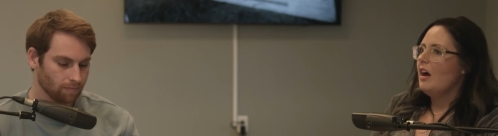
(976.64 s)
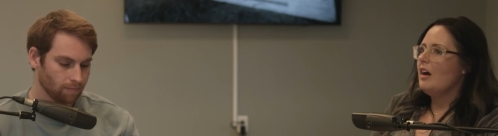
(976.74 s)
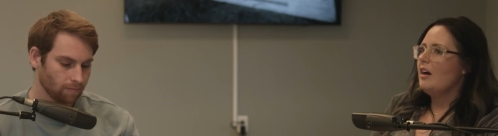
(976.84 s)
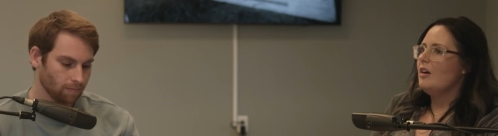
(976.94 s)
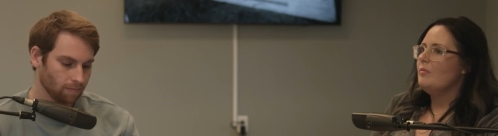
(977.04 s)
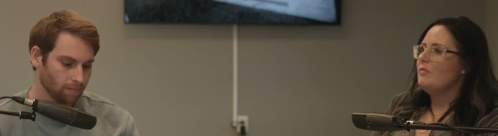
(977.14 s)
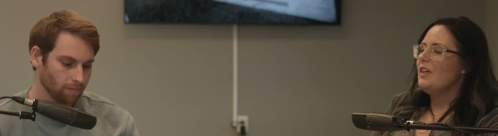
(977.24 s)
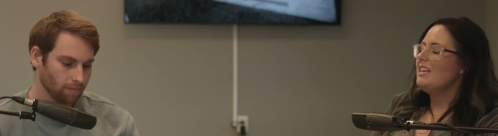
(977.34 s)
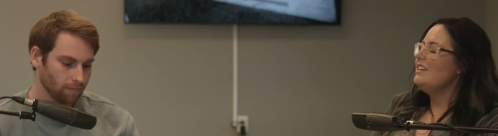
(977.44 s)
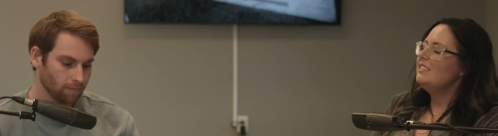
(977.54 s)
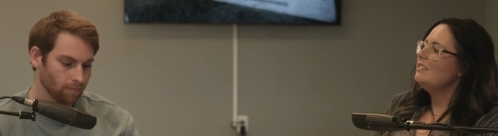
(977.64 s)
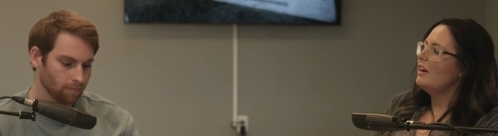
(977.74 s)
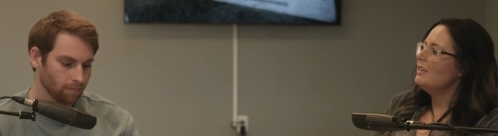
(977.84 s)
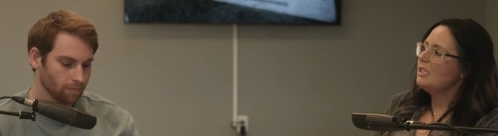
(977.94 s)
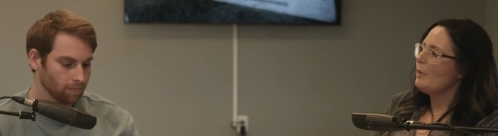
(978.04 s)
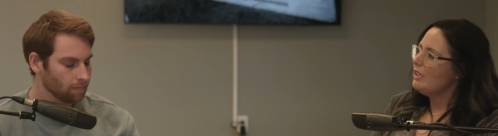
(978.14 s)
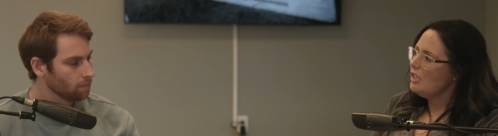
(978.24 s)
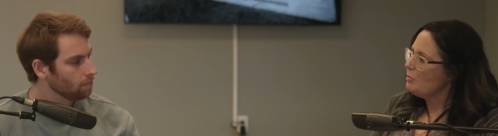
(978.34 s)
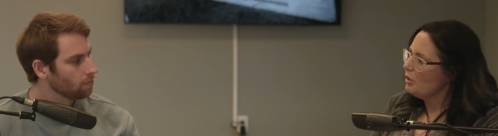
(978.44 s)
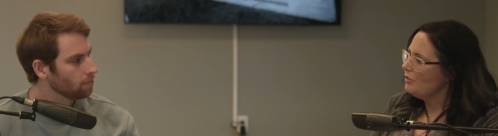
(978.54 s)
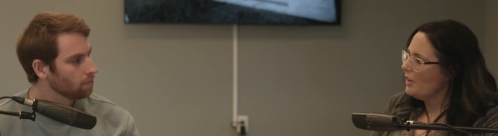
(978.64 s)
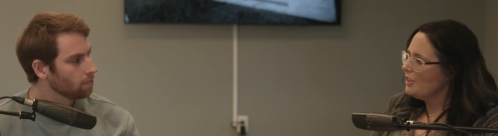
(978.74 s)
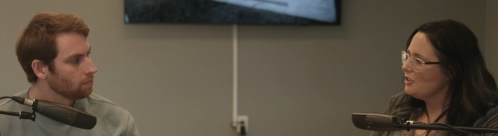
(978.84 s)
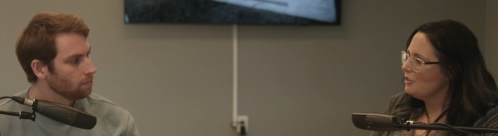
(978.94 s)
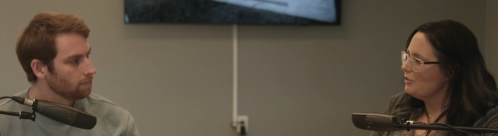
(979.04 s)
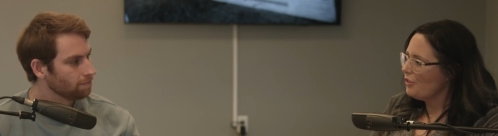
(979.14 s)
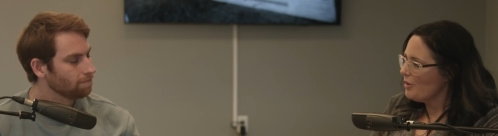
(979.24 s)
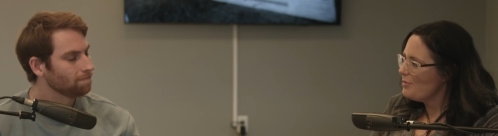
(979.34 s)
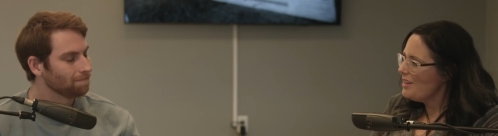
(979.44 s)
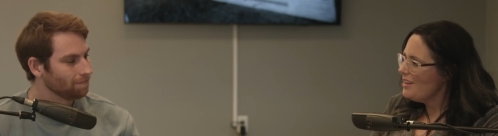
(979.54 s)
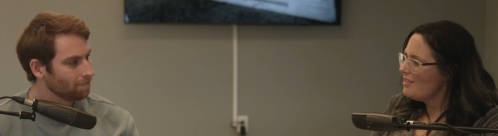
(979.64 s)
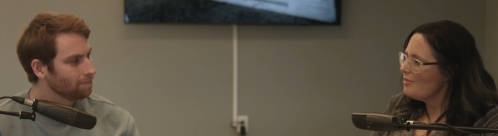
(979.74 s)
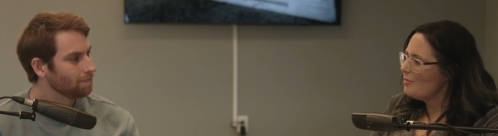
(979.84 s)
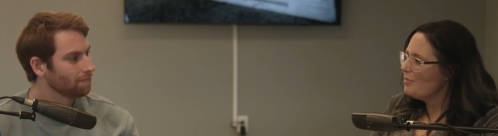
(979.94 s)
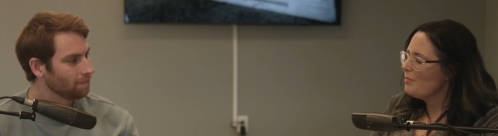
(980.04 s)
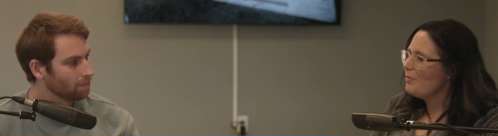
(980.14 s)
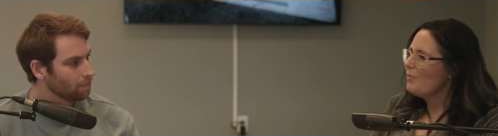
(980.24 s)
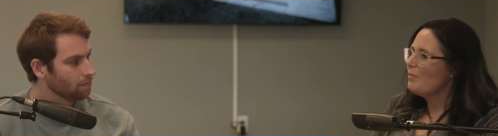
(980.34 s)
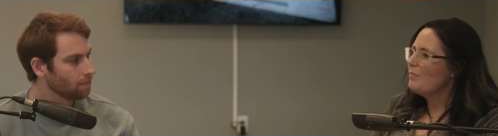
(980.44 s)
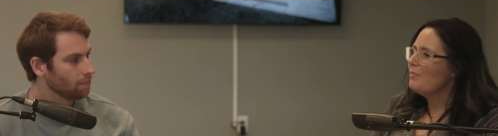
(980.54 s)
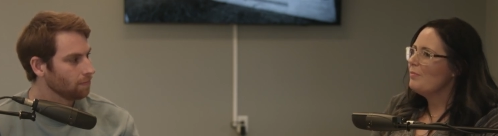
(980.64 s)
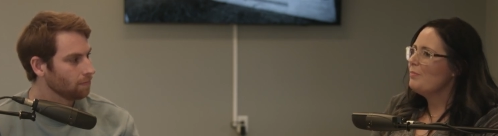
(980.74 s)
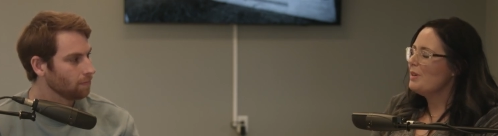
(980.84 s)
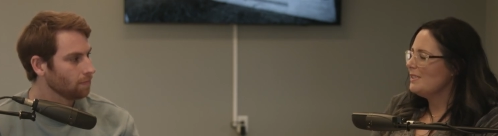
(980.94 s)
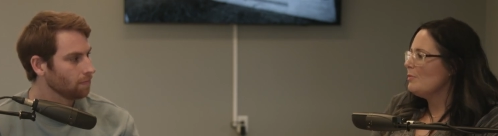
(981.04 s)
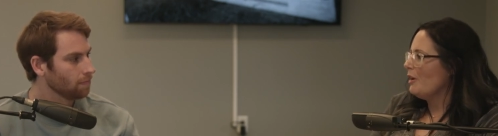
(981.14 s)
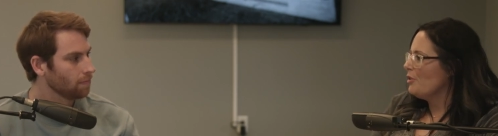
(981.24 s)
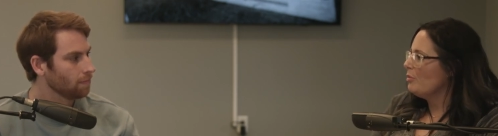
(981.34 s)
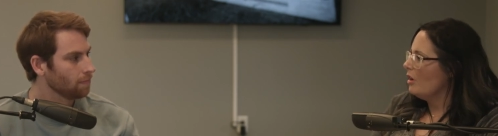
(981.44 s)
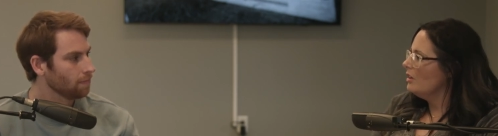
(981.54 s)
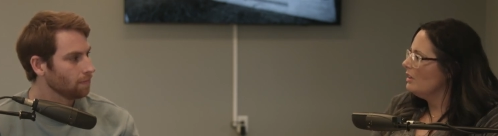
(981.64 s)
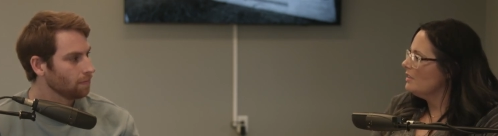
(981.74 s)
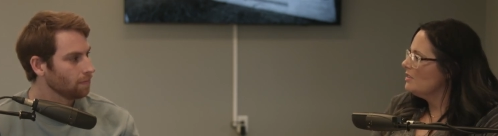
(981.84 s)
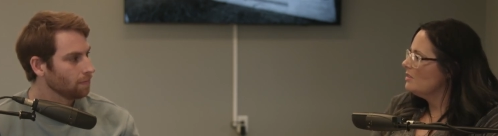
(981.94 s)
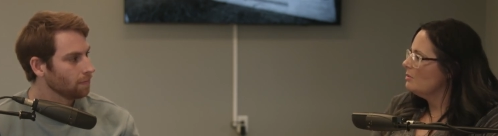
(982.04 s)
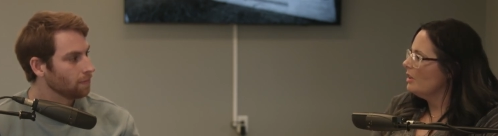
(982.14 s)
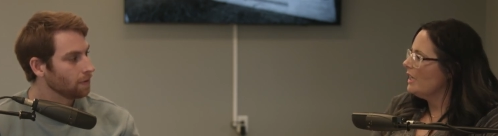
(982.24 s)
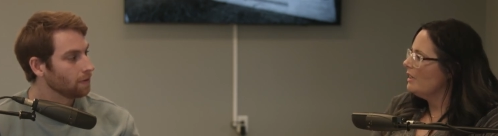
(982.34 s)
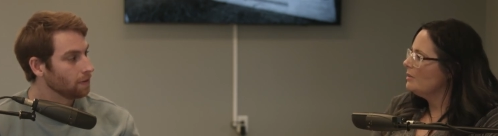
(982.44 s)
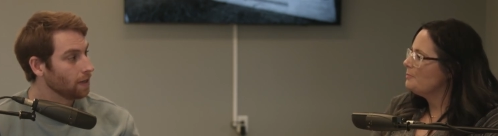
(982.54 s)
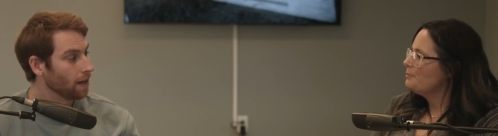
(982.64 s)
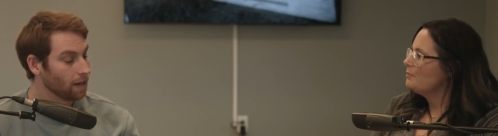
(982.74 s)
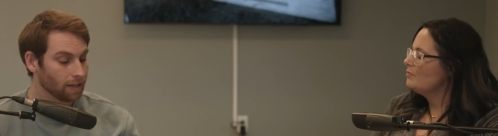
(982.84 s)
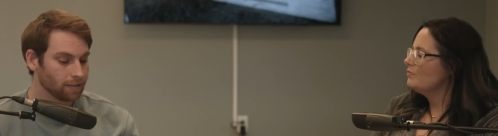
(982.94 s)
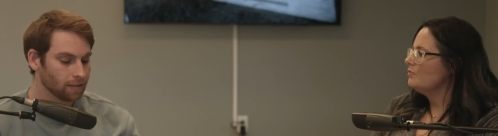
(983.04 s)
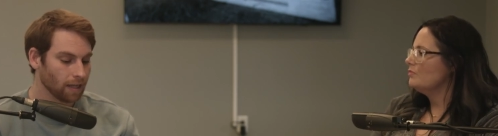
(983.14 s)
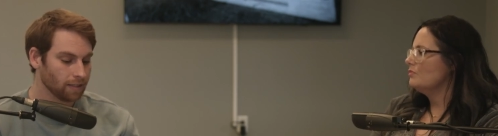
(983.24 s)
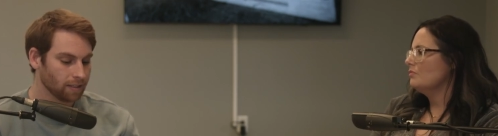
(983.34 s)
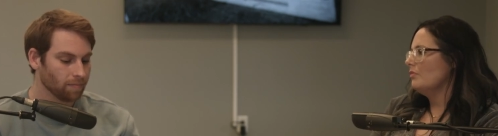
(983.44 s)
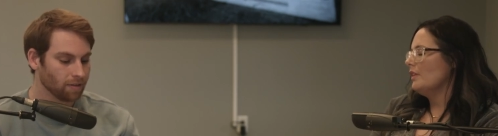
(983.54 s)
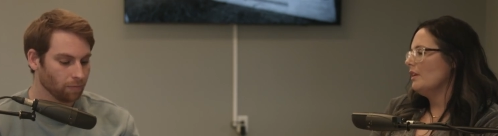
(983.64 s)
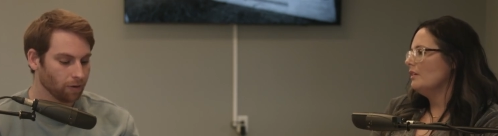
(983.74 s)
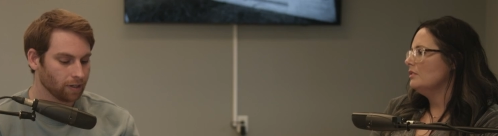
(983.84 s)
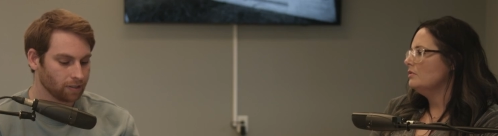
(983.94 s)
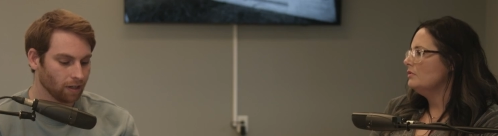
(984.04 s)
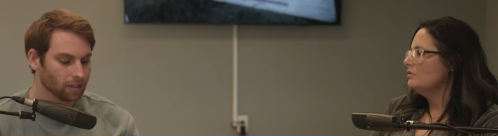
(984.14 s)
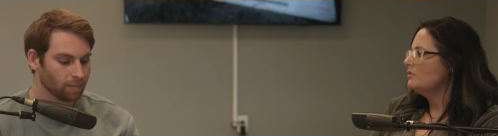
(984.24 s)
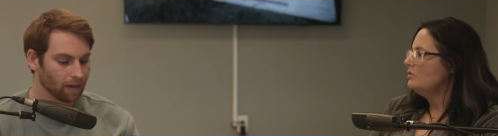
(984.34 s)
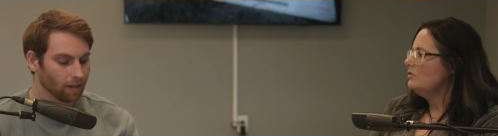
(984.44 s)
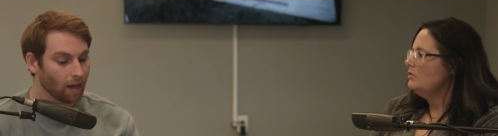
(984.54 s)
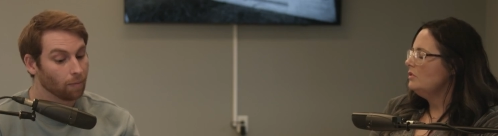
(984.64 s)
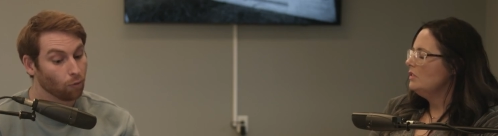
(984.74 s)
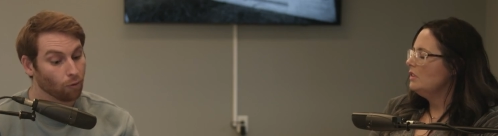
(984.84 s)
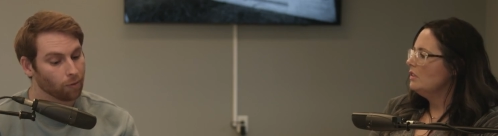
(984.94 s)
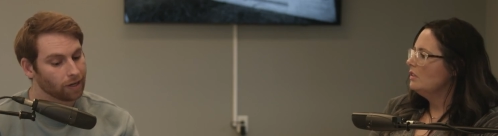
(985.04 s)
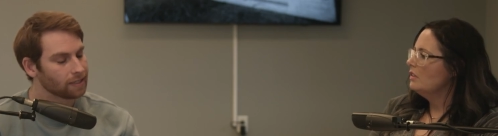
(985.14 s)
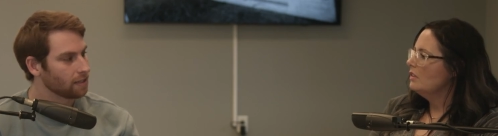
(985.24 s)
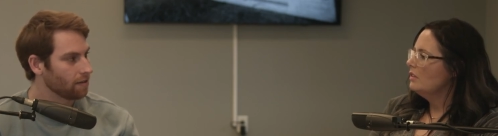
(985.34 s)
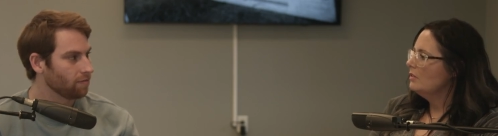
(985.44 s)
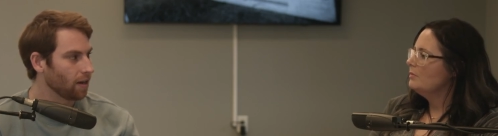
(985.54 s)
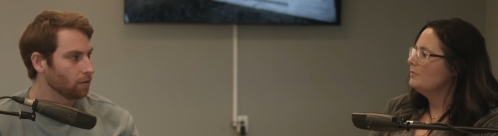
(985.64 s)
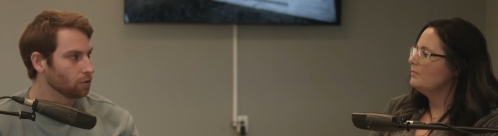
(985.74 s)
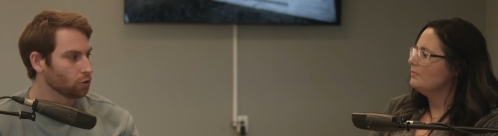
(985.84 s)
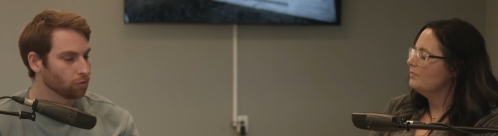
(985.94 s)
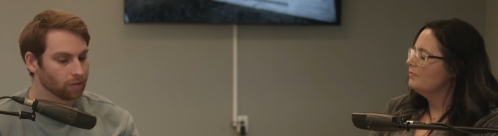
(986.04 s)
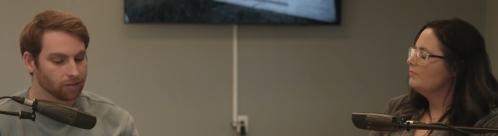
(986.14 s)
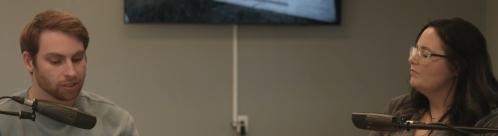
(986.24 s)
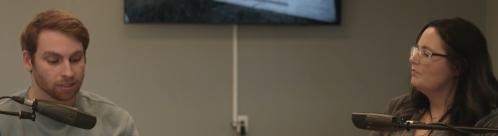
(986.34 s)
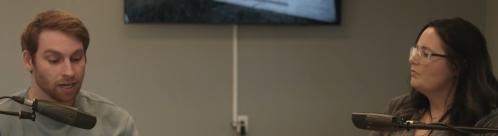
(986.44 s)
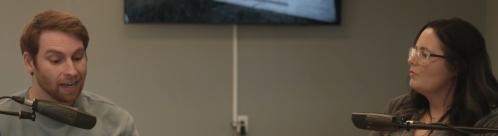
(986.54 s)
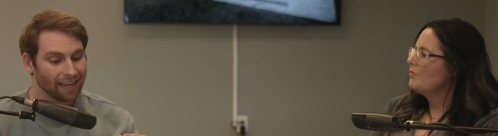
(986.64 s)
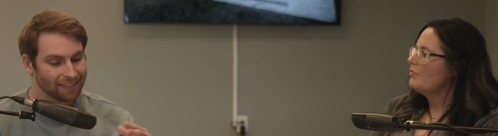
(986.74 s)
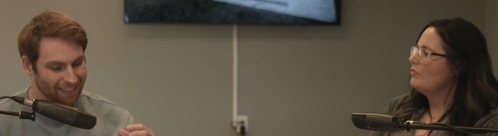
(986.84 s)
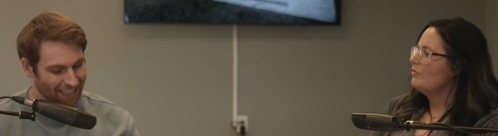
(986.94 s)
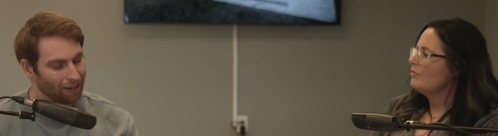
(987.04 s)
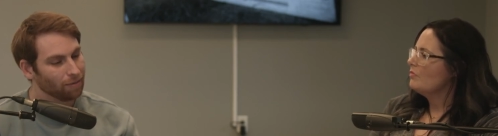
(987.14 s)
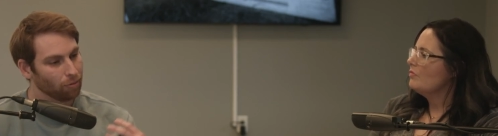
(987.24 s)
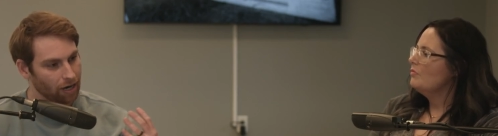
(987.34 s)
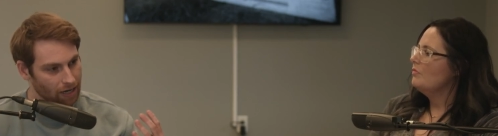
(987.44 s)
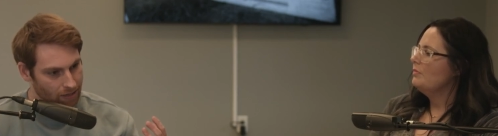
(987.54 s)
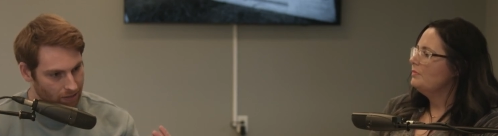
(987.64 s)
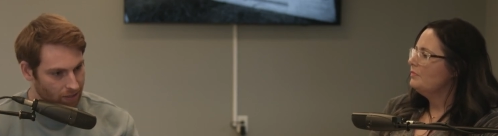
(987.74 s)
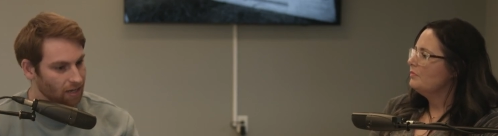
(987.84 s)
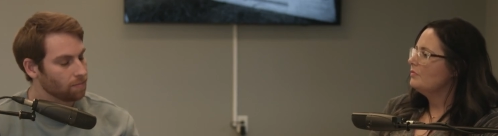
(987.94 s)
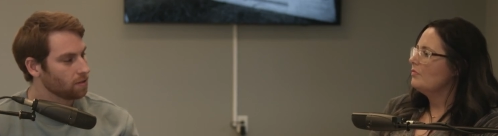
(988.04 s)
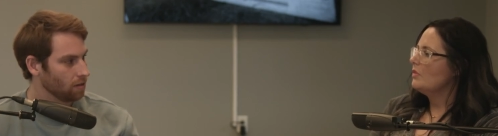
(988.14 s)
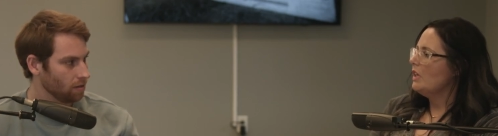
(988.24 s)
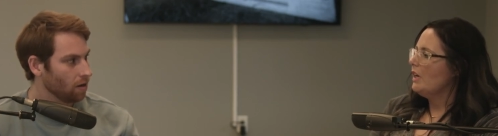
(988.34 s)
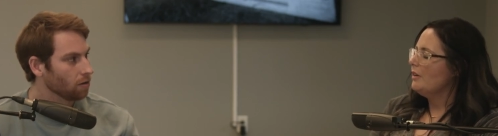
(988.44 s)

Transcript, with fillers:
Speaker 1: Um, that He's not expecting perfection from me, but it's about the progress, right?
Speaker 2: Yeah, and that's that's something that we're going to talk about a lot more when we get to that final sermon. Just celebrating the steps along